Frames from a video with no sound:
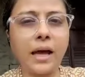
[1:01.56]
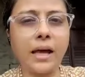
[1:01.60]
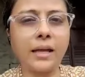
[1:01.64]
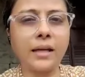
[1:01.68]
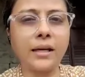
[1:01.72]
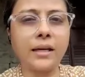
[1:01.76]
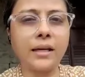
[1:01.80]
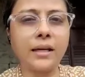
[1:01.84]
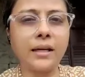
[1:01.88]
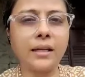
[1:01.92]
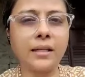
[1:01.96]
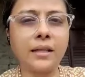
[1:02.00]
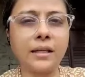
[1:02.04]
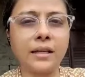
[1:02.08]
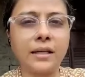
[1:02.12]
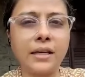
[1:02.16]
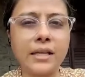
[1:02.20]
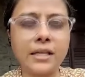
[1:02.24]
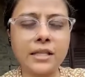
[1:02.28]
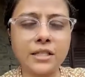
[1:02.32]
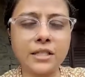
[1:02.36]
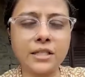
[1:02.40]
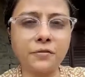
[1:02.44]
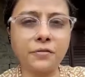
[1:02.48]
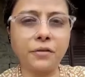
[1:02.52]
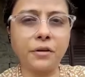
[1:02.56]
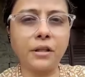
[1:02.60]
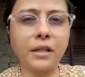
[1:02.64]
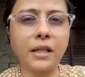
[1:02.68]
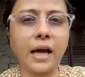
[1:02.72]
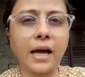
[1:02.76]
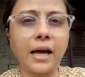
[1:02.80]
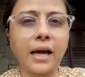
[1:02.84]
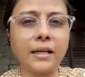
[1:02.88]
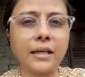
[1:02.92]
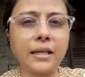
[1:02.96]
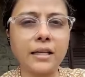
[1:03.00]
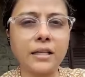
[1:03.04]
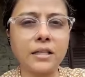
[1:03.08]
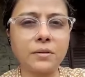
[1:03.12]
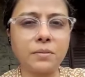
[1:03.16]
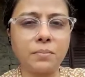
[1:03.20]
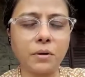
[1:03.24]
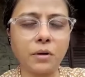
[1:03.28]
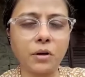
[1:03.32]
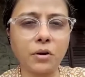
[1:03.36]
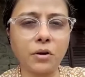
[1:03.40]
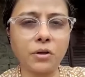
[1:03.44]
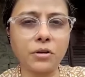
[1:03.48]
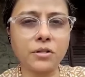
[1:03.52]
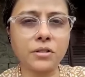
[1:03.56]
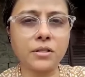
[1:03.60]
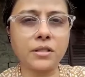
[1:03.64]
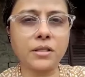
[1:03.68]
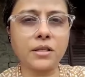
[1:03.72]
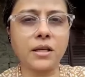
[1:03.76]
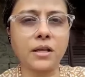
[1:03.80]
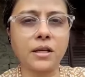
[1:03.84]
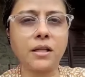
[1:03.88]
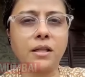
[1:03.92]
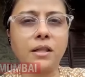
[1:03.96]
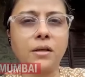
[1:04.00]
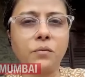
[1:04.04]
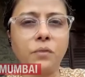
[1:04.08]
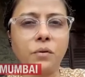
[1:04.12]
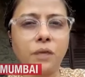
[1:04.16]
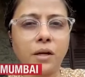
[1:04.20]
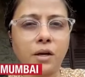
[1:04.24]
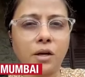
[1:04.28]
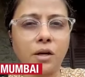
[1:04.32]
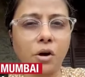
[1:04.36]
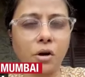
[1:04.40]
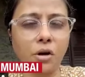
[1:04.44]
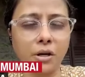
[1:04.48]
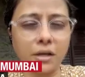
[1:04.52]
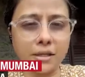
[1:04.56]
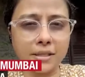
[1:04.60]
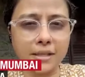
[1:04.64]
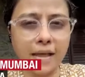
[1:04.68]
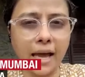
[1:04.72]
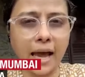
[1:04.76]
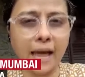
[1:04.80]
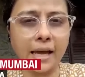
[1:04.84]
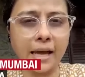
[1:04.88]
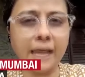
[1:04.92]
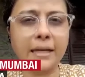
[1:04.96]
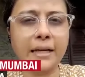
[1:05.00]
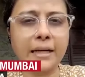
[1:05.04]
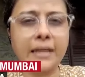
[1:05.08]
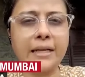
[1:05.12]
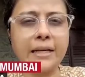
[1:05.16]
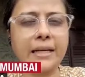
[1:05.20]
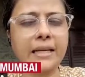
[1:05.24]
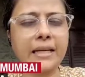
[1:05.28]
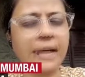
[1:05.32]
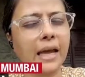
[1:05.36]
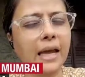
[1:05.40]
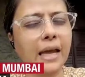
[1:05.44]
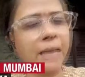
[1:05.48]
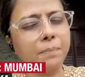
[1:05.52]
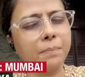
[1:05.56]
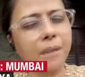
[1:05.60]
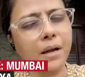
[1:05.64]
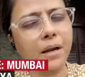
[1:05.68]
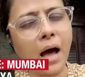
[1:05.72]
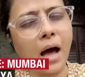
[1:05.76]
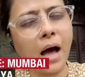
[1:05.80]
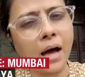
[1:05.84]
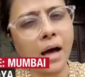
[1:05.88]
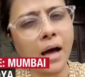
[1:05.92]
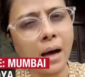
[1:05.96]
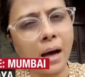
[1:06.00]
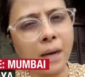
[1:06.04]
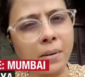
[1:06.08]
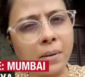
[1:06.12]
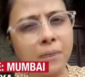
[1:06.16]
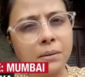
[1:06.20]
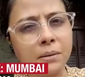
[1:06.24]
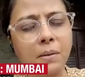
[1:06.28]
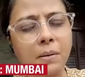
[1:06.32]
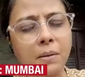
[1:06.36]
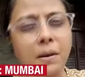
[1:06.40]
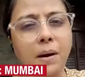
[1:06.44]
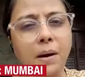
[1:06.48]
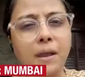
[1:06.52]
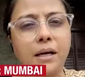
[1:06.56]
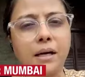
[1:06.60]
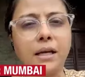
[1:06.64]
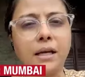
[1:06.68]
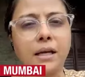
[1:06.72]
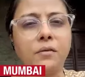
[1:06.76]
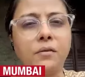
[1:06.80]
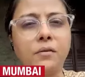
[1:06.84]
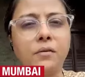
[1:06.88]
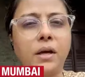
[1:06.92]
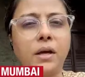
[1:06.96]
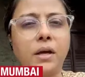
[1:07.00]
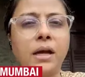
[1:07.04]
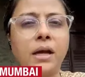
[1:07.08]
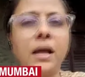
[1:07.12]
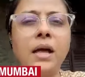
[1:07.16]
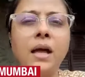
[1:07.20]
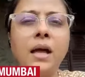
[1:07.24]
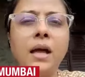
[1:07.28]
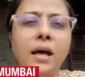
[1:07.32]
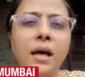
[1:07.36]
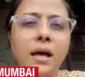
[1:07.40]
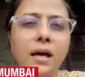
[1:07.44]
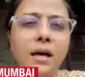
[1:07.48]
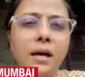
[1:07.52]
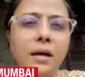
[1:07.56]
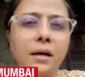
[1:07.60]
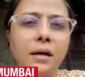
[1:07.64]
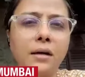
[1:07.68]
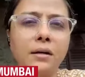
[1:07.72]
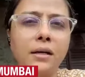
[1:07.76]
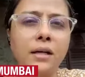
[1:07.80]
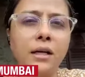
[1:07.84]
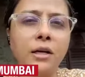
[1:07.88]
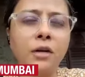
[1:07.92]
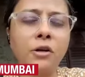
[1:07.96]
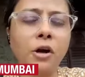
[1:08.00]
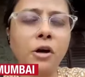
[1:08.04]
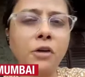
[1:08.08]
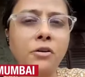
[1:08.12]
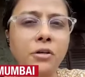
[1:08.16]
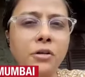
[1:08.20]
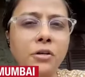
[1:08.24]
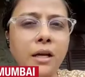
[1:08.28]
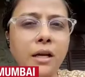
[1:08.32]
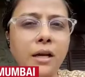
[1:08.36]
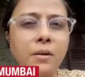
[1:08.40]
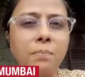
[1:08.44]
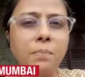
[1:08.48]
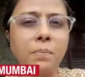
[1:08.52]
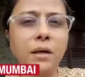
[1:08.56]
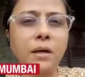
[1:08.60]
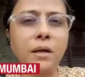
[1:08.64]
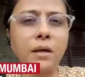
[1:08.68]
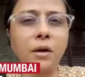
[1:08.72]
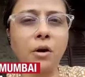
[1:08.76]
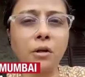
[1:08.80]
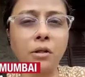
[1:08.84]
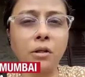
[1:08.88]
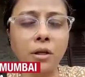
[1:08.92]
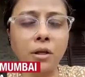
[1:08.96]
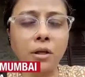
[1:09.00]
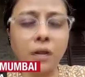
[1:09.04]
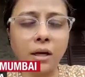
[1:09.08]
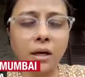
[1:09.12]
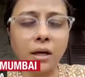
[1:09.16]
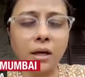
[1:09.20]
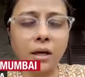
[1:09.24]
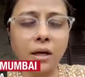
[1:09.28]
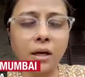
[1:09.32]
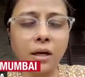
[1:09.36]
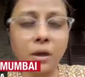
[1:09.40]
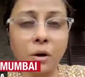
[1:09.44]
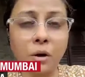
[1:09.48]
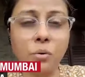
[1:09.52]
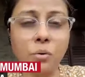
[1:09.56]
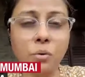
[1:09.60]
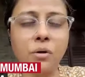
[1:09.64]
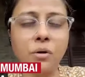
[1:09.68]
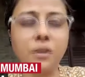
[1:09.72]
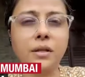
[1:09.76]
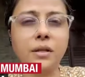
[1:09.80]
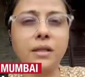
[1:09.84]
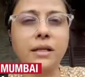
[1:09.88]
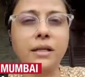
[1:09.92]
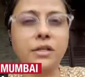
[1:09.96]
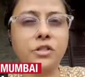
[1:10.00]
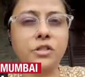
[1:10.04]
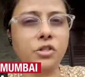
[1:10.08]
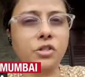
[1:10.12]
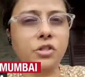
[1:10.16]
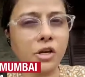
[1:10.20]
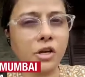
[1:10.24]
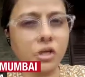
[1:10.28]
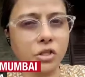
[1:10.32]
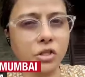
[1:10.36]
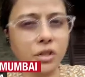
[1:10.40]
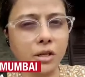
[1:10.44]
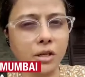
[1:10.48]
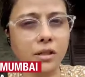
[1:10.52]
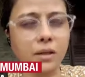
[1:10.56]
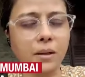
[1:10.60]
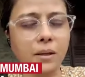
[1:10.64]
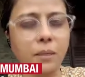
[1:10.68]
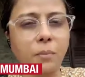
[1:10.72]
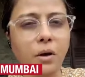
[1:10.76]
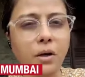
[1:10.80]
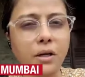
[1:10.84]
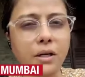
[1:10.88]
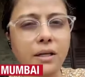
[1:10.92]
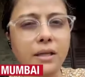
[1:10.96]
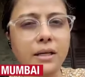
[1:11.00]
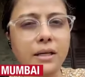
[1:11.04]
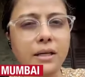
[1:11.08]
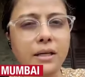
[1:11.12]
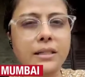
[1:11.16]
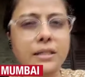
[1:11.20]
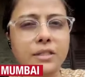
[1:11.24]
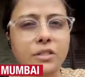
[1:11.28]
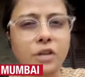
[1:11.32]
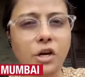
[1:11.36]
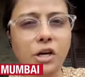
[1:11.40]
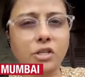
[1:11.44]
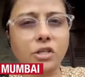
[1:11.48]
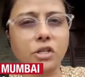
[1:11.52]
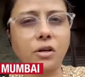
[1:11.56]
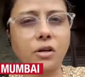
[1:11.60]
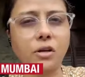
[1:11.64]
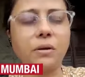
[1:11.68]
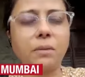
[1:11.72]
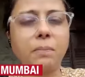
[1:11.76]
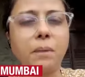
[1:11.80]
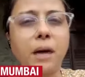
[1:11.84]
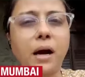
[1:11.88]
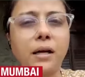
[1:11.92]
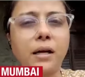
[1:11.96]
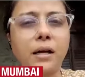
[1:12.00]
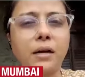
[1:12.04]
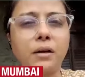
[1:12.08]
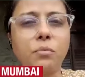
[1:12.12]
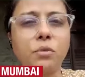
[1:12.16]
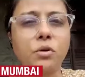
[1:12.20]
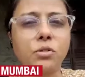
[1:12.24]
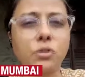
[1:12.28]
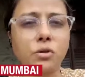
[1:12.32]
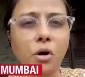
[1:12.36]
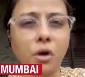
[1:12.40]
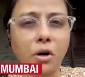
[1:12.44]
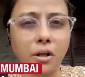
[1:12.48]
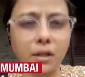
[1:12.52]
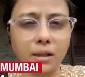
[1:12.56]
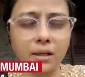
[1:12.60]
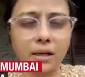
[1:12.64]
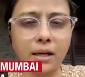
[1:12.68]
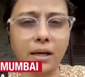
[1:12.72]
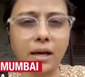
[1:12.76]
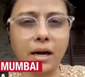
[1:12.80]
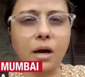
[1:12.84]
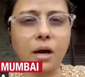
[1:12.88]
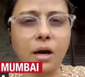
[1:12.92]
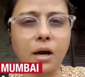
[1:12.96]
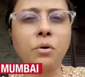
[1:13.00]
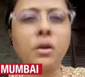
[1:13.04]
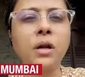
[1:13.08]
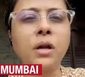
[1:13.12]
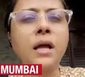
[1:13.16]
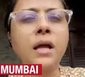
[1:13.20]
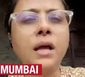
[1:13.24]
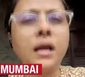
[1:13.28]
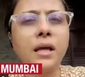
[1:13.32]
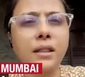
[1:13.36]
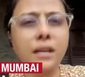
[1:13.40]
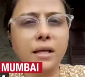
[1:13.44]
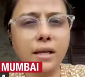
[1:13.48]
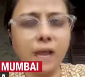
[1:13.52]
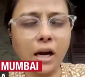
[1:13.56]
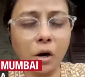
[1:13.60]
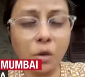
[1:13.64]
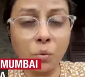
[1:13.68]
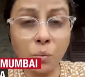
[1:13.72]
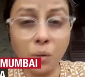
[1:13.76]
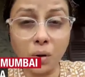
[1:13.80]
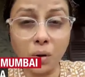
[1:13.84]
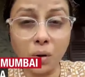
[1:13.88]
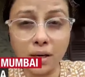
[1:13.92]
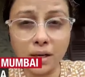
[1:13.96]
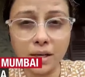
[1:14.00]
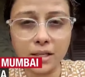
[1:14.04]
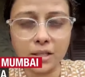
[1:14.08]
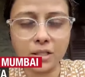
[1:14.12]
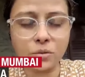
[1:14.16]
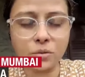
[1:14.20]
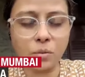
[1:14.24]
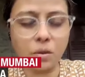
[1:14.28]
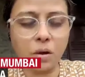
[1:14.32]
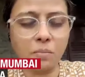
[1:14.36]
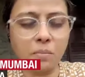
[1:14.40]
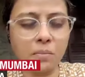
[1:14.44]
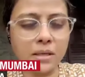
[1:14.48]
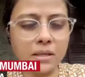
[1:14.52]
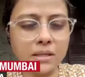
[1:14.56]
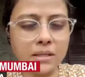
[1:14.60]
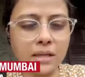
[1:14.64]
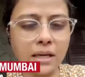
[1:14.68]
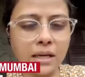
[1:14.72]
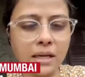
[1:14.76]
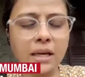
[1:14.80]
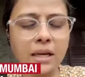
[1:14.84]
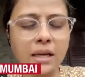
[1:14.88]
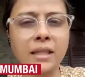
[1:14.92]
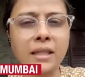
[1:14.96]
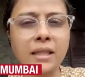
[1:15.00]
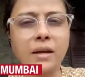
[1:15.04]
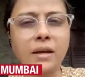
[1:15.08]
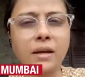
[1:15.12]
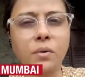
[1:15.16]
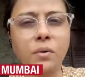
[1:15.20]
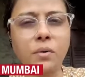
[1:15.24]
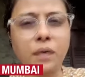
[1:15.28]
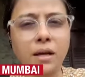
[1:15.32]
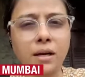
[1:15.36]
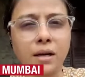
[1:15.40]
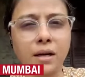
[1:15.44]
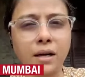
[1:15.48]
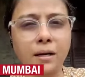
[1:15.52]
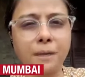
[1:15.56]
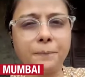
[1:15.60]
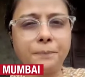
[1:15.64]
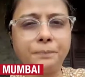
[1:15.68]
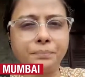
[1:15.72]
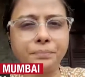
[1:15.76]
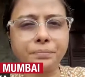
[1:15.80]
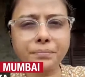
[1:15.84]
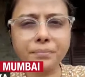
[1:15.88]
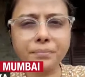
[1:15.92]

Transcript: And uh, the reason for that is because uh, the way Congress handled, kept uh, Aam Aadmi Party away, uh, did not really be on the ground. The structure, the political structure of the party was not on the ground. The ground workers were missing. There were, uh,